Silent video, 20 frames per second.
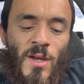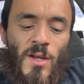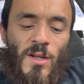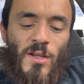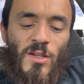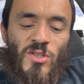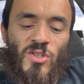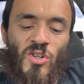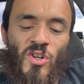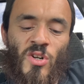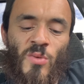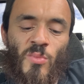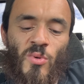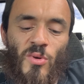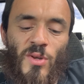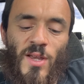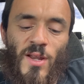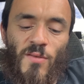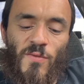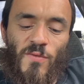
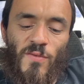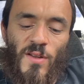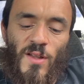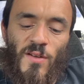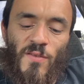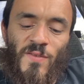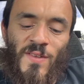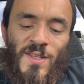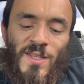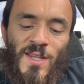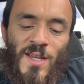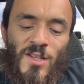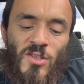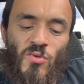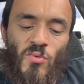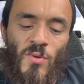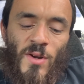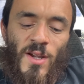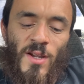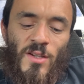discernible, yet a flood of
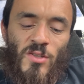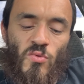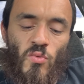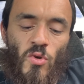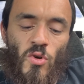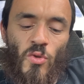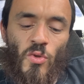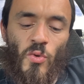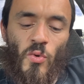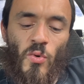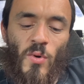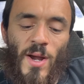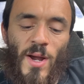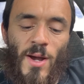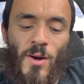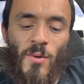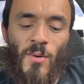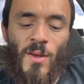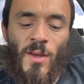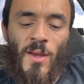intense rays rolled
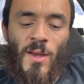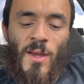throughout